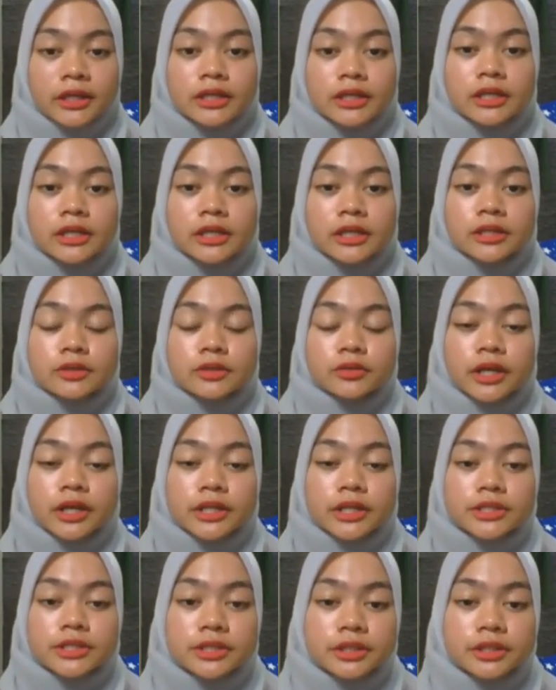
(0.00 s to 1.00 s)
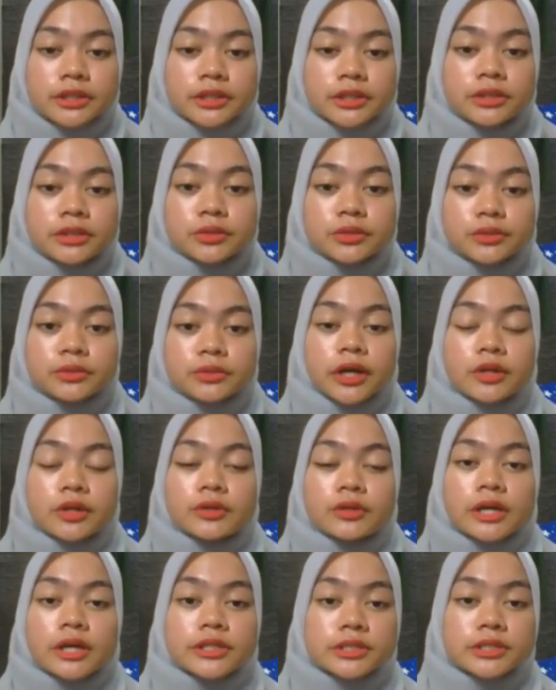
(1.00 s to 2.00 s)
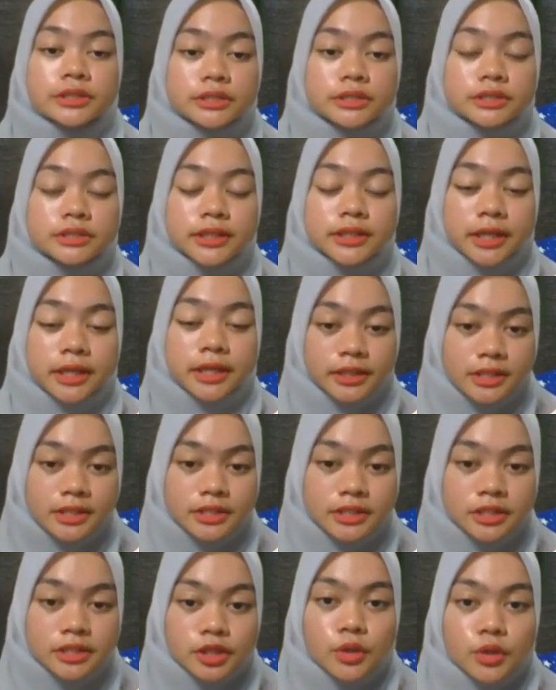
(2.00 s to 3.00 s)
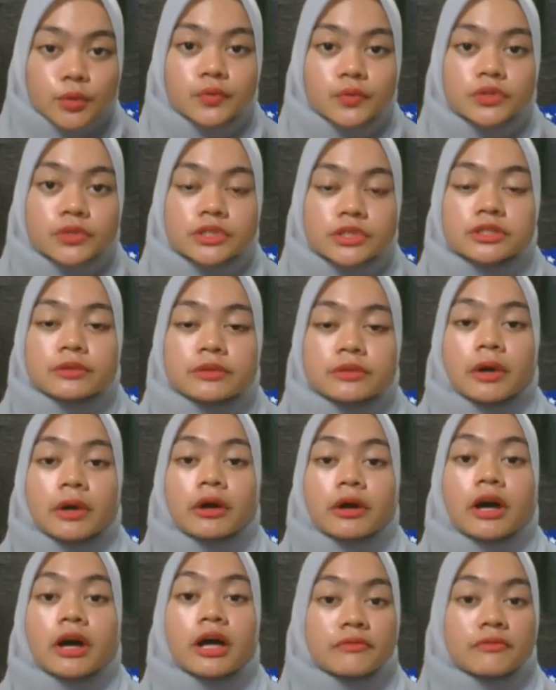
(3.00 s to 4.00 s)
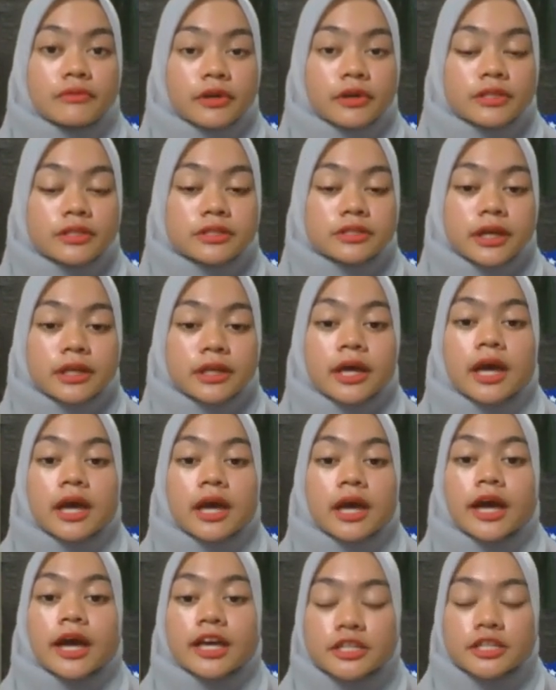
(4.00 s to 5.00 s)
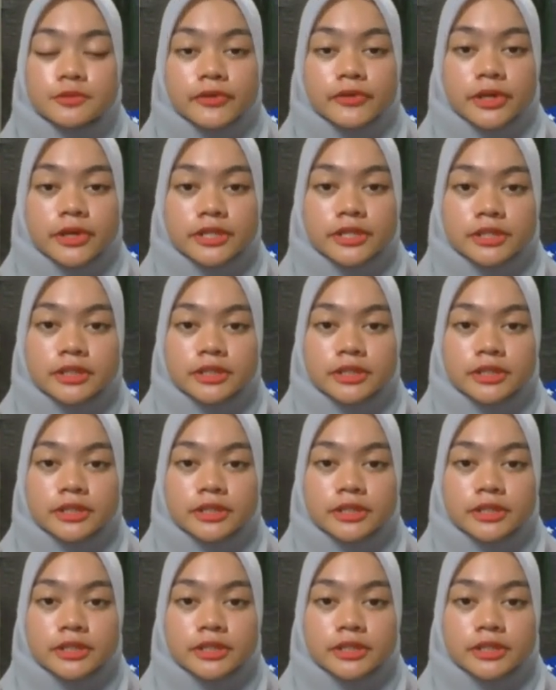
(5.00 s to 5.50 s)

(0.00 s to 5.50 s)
Introduction to Educational Studies, which is about advanced and aspiration